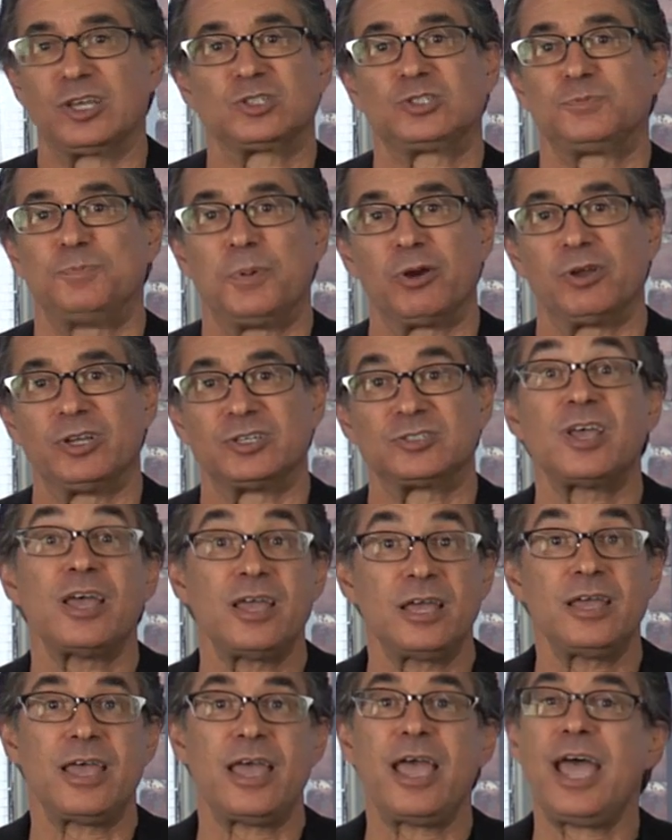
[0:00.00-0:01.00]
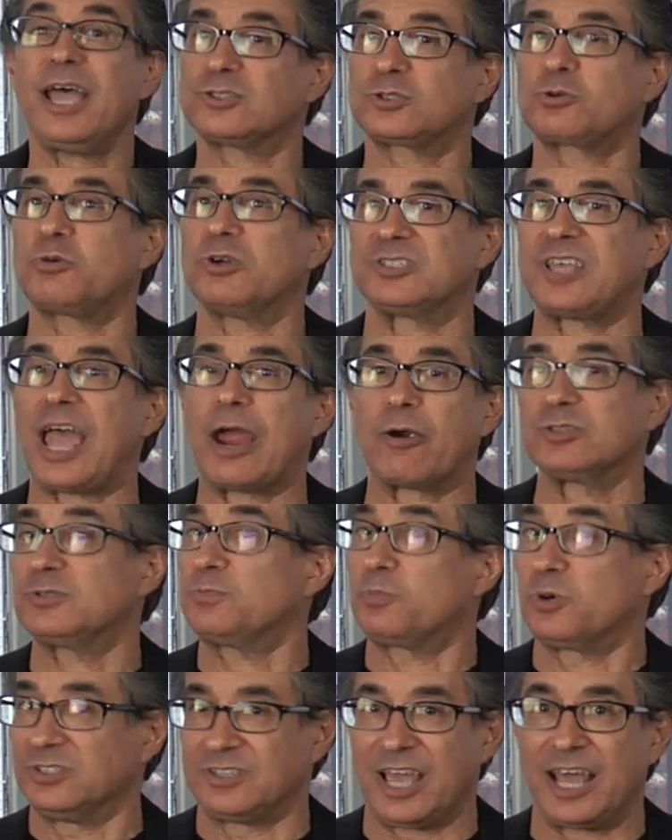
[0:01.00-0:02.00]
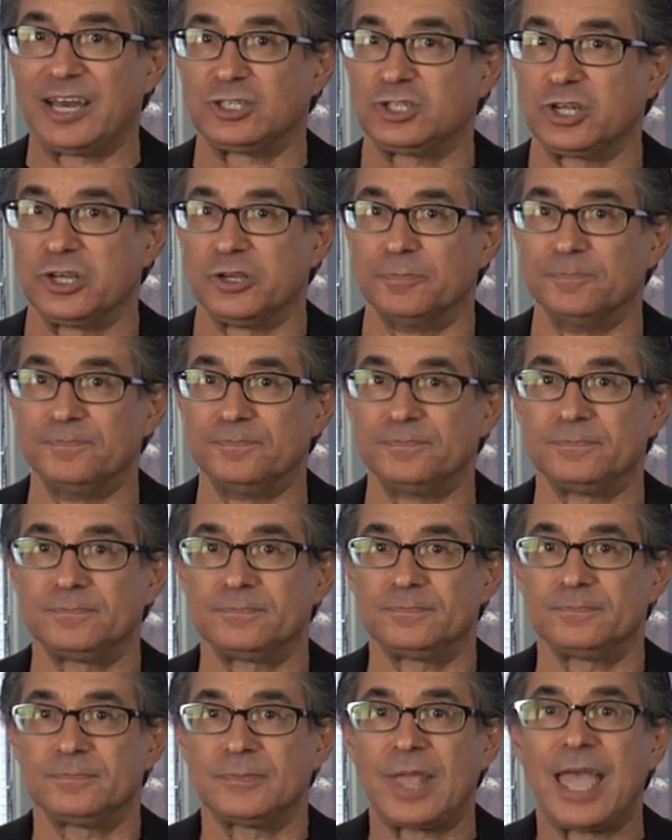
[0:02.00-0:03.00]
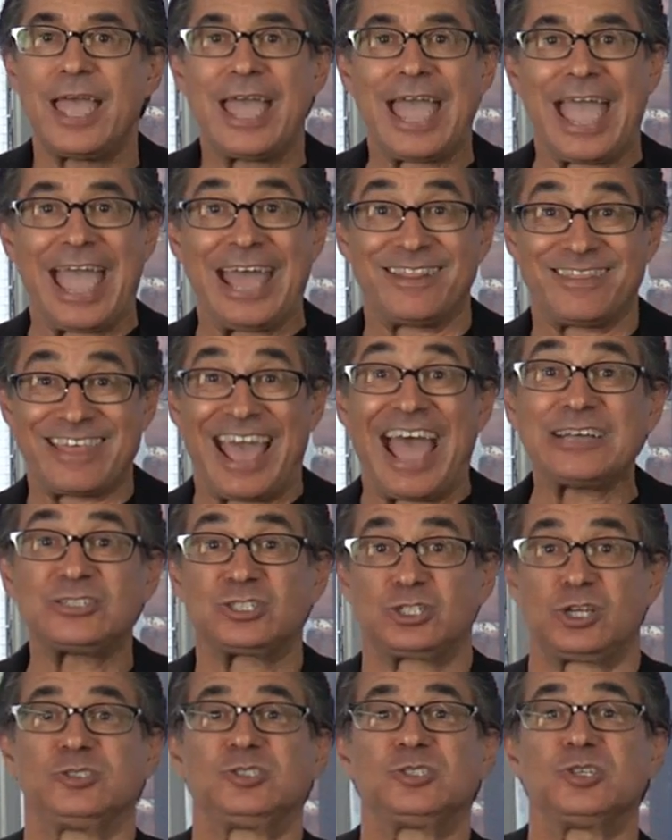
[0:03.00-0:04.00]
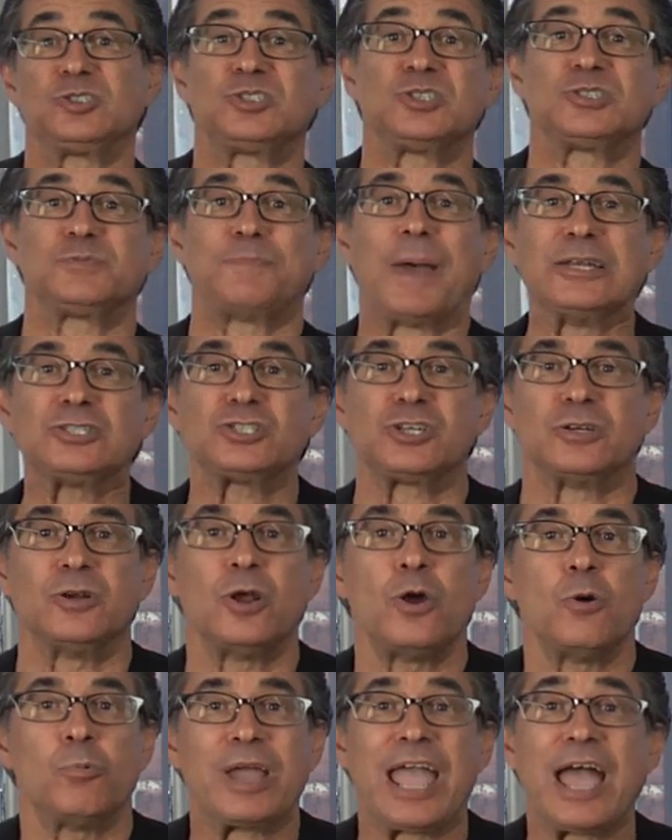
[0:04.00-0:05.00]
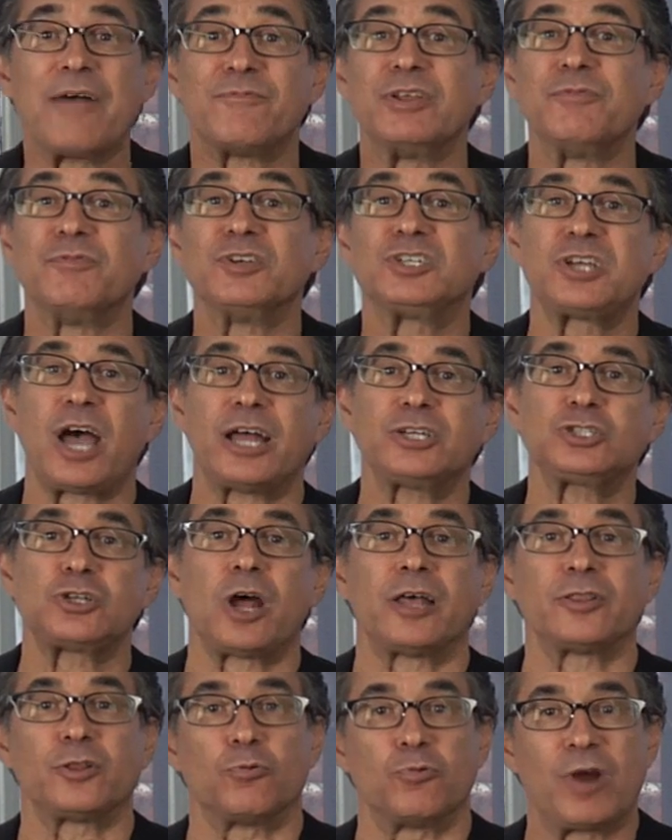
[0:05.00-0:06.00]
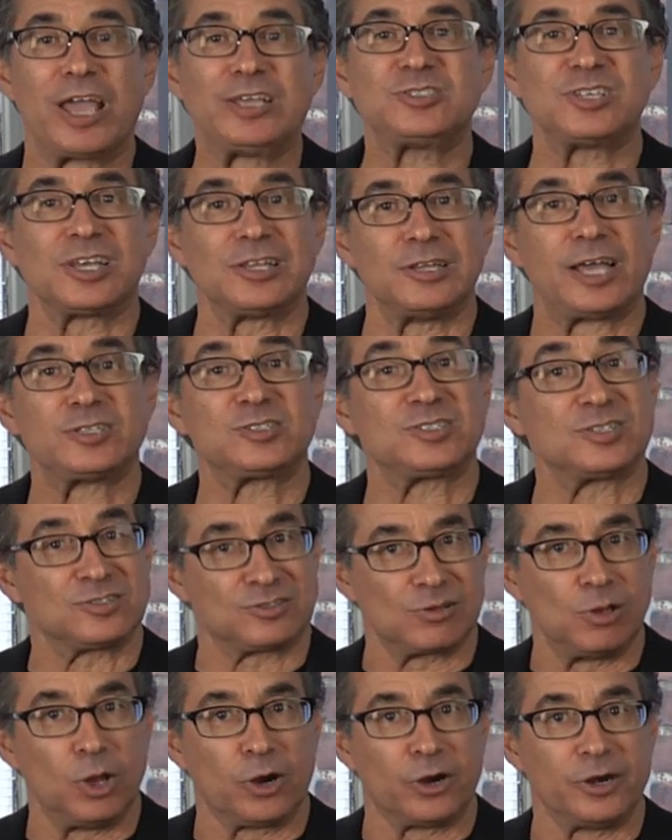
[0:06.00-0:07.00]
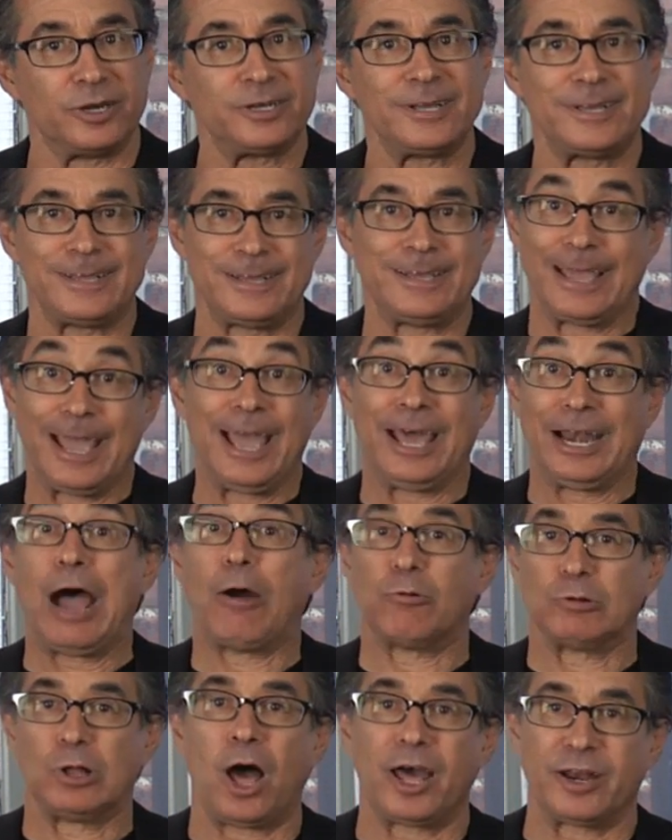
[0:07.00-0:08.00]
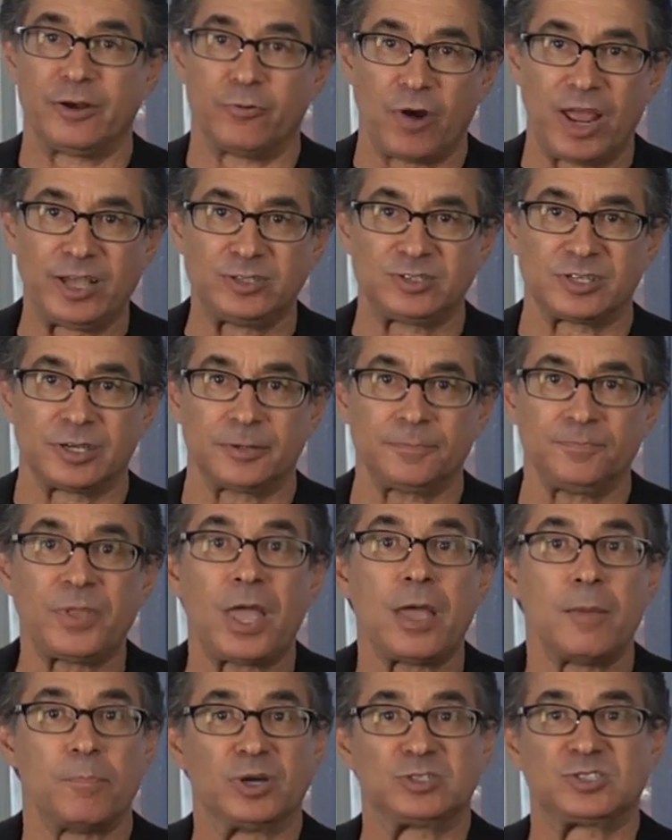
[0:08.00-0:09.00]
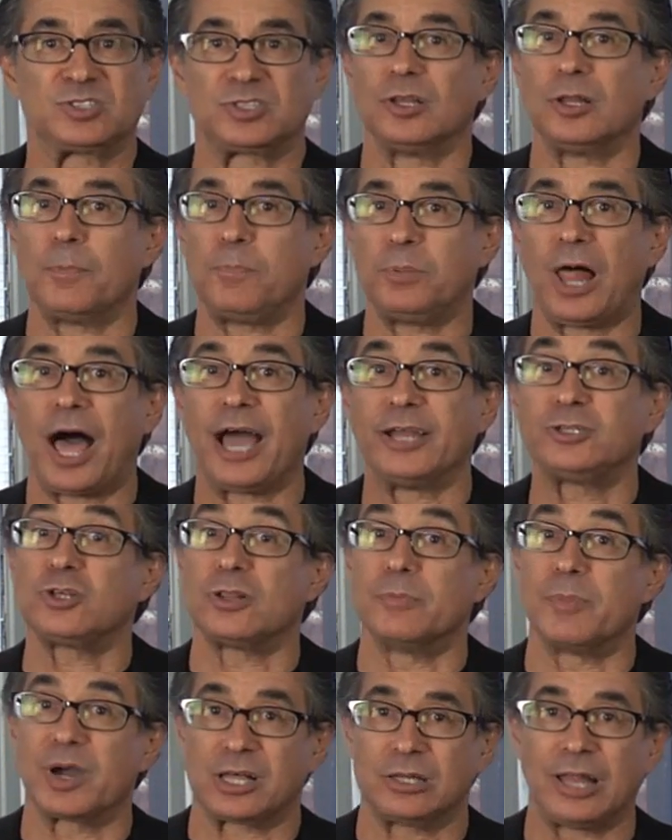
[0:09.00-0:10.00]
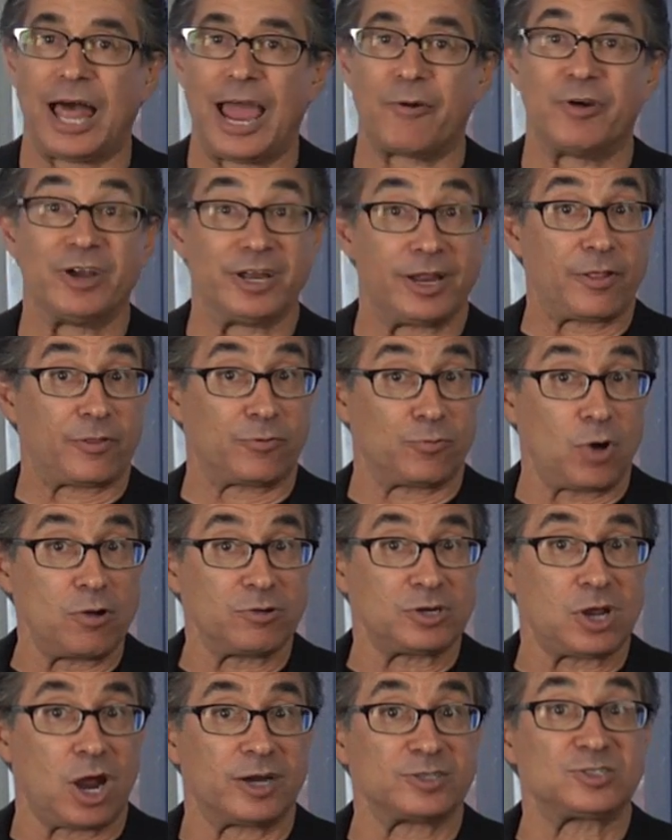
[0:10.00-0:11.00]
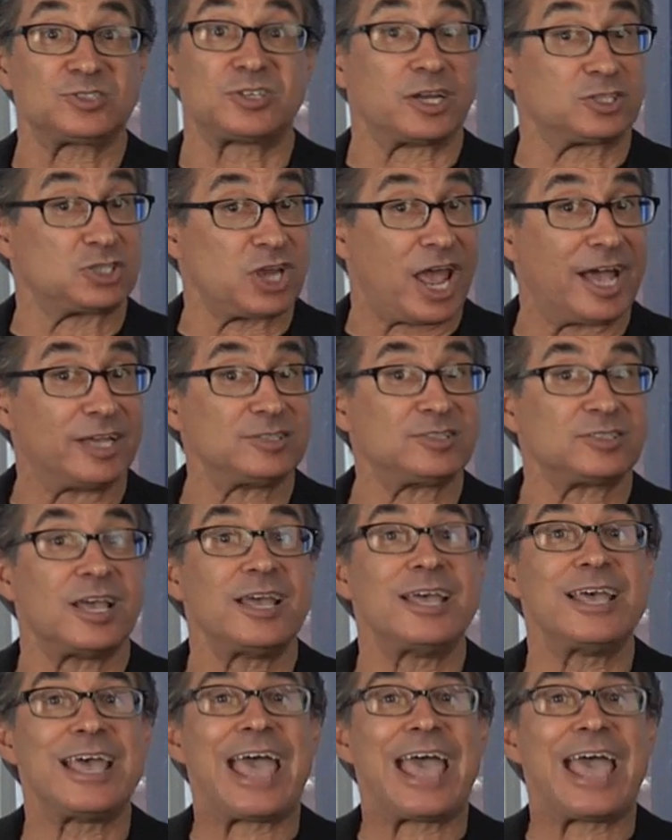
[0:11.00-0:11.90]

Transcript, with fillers: experience, as Chris Harris presented to you. And that's just the suspension. We haven't even touched on the racing lessons learned and outlawed in racing, but still applied to the McLaren and other road cars, such as